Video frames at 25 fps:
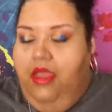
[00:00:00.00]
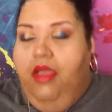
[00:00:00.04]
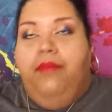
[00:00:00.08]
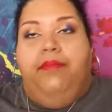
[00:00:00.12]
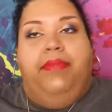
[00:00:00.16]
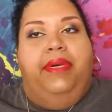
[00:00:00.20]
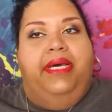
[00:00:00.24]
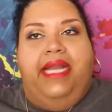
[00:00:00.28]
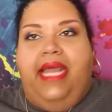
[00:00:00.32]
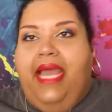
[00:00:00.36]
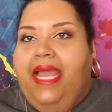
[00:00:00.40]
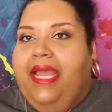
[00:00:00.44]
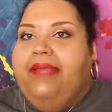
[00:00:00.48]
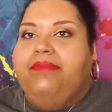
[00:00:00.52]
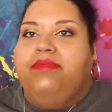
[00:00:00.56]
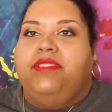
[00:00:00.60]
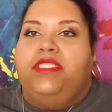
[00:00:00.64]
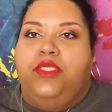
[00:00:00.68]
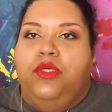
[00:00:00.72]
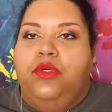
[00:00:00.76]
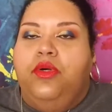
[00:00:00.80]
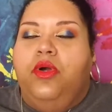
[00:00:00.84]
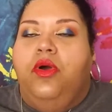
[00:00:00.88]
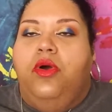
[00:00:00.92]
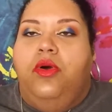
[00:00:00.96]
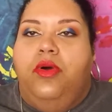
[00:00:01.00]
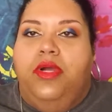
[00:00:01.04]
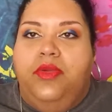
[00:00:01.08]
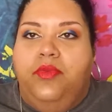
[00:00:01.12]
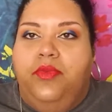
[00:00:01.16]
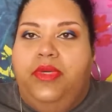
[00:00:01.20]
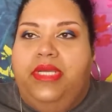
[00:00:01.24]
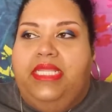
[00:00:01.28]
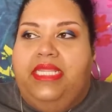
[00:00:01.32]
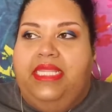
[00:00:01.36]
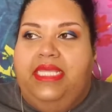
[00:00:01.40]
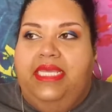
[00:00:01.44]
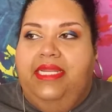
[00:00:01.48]
But I am still going
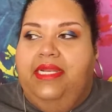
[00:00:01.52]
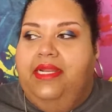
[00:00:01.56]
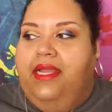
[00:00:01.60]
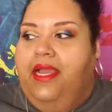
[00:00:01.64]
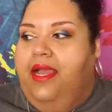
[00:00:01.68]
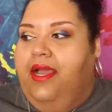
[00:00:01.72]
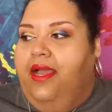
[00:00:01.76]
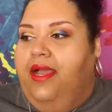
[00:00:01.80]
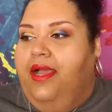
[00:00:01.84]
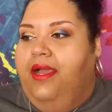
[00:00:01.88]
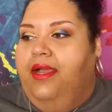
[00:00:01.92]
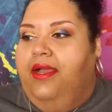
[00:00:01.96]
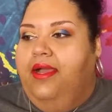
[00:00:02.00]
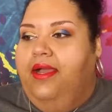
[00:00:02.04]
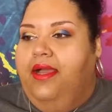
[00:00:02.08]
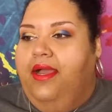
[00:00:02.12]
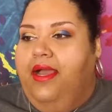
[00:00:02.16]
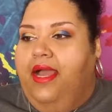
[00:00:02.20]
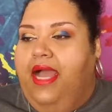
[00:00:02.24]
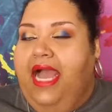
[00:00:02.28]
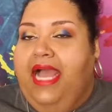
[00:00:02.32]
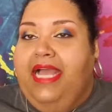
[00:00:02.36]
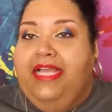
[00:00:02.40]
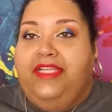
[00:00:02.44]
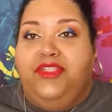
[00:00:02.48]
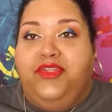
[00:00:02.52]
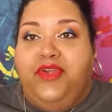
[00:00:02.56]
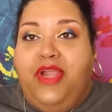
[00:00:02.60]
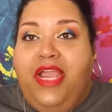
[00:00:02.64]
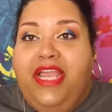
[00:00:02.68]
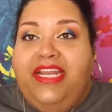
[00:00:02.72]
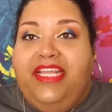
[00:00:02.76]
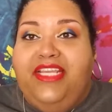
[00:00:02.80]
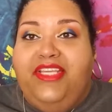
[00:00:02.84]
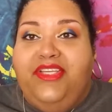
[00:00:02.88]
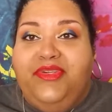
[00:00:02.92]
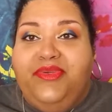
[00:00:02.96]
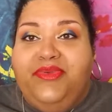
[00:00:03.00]
with it. I try
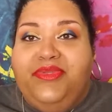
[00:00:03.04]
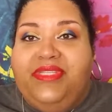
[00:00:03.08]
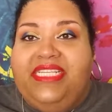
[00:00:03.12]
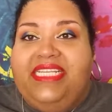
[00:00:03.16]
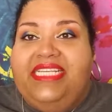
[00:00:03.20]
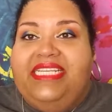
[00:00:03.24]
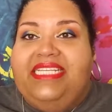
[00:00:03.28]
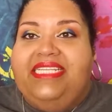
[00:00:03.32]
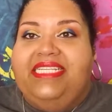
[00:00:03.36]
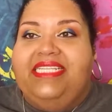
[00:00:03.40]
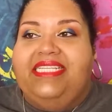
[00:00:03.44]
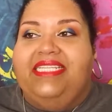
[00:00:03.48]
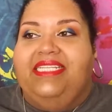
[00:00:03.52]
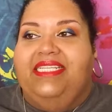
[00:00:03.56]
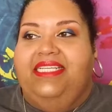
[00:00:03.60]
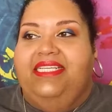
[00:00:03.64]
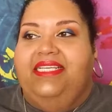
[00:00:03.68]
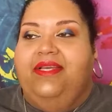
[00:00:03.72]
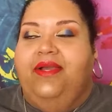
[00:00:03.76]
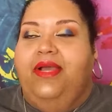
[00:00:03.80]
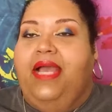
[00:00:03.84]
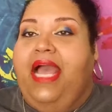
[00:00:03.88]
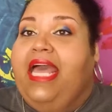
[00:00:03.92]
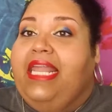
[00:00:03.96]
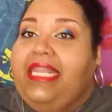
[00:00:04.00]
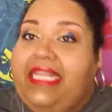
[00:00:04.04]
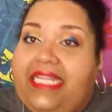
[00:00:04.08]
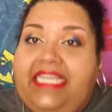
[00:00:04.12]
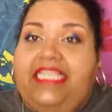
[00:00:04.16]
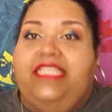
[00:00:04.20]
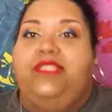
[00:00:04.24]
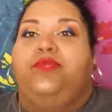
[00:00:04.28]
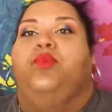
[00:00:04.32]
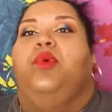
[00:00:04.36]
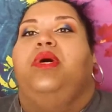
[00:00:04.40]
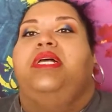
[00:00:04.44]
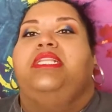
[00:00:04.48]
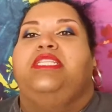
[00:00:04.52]
to use it at
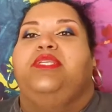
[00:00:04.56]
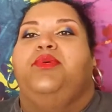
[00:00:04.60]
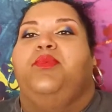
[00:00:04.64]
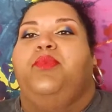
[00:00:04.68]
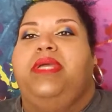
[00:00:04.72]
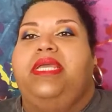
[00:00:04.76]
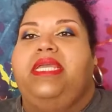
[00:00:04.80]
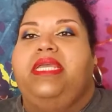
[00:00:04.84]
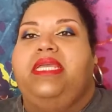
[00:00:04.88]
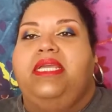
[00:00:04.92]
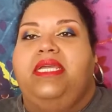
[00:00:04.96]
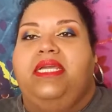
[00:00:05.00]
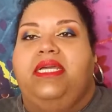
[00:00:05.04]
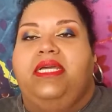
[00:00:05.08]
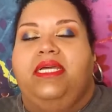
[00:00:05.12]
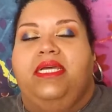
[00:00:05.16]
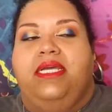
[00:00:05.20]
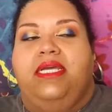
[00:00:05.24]
least once a week.